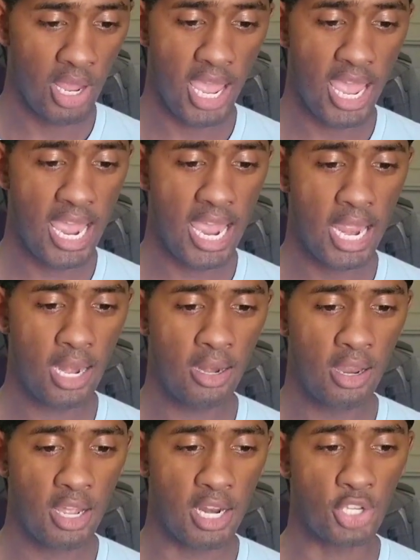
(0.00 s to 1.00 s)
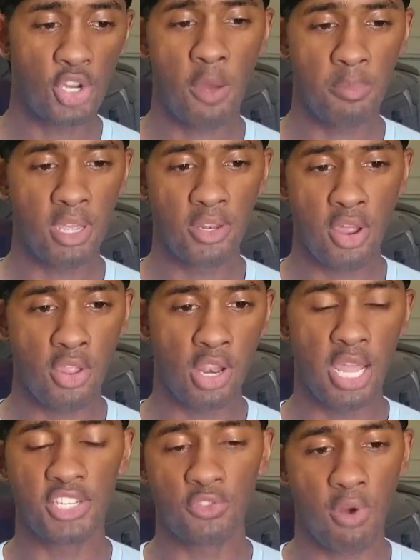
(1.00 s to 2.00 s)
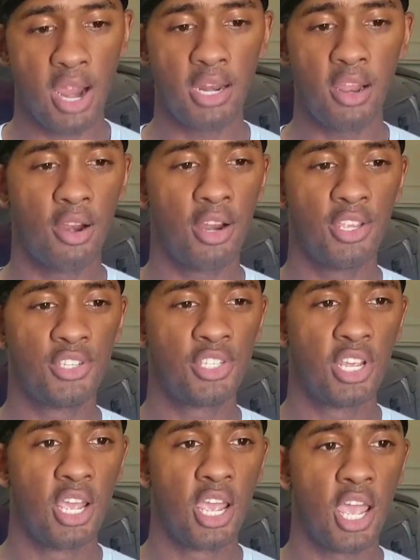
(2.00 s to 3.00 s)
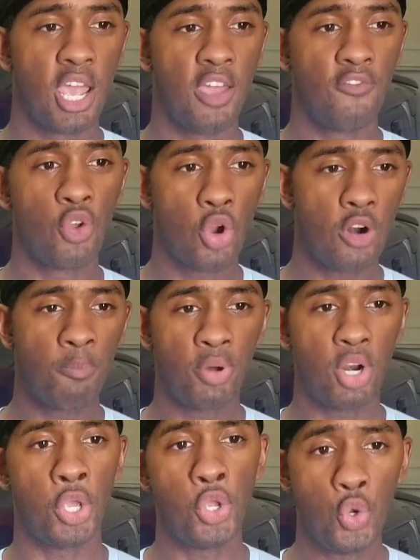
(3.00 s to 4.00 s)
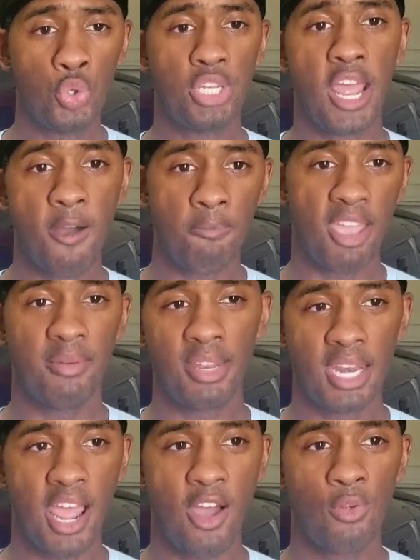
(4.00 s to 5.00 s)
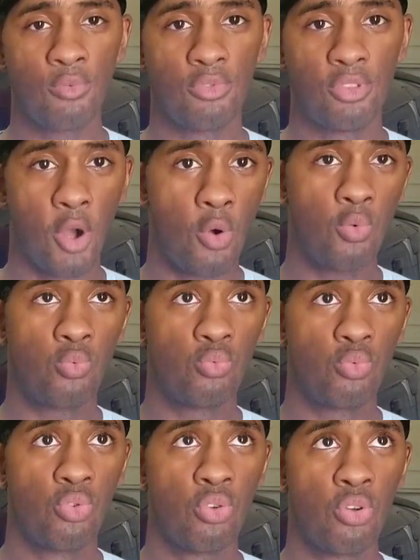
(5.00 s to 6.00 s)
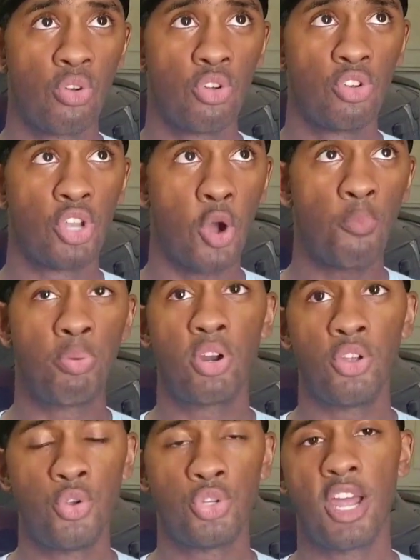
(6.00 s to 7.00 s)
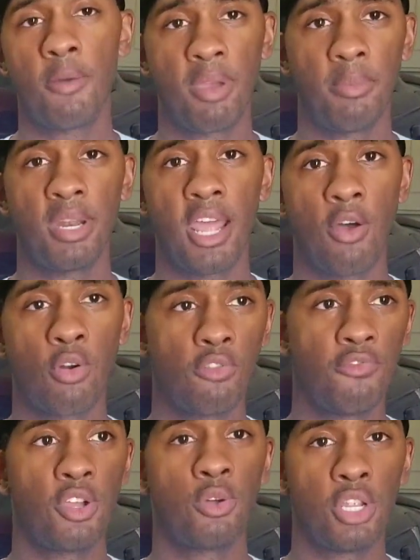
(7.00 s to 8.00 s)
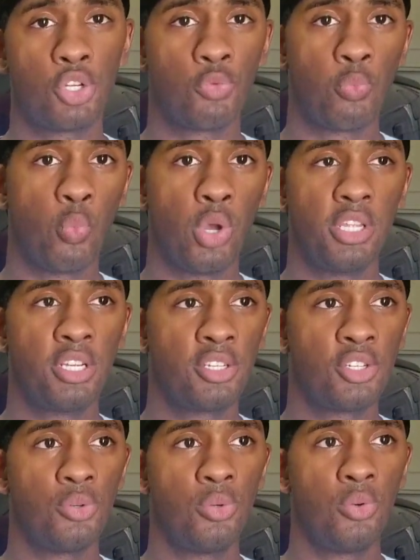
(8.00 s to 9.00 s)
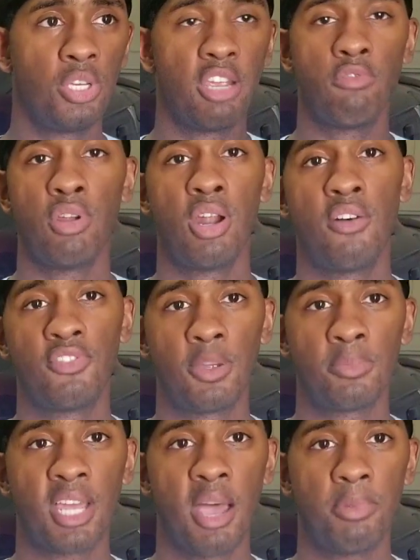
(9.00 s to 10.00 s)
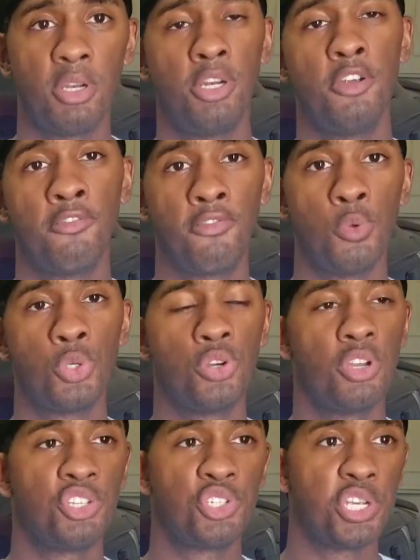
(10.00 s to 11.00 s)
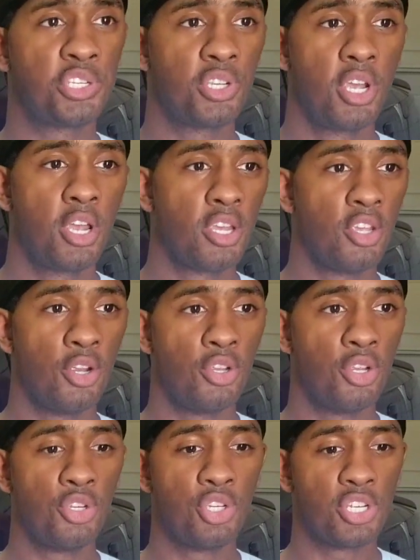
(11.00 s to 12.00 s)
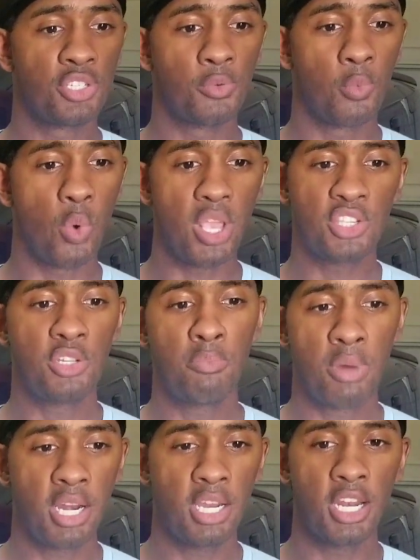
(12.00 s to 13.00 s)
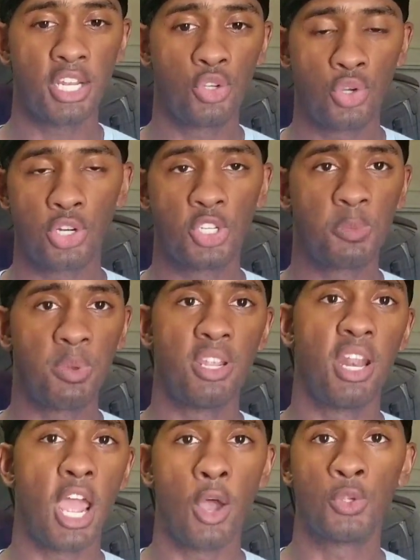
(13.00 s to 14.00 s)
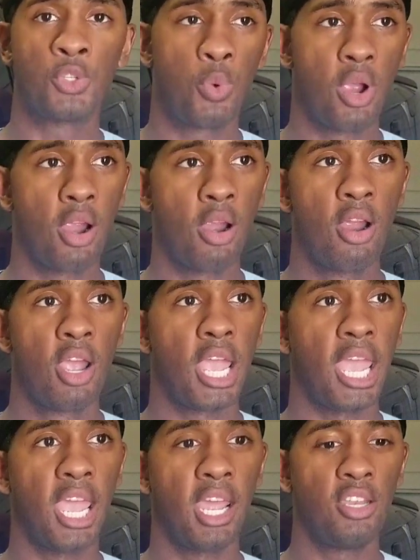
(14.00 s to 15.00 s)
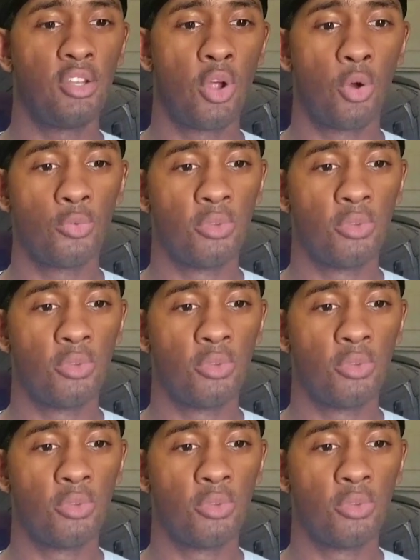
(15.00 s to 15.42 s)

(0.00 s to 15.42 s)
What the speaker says: And that taught me another lesson right there, is if you're gonna put a huge down payment down, don't don't put a huge down payment down on a vehicle that you're willing to get rid of sometime in the near future. It's just you're just wasting the money that you could have spent elsewhere, and you know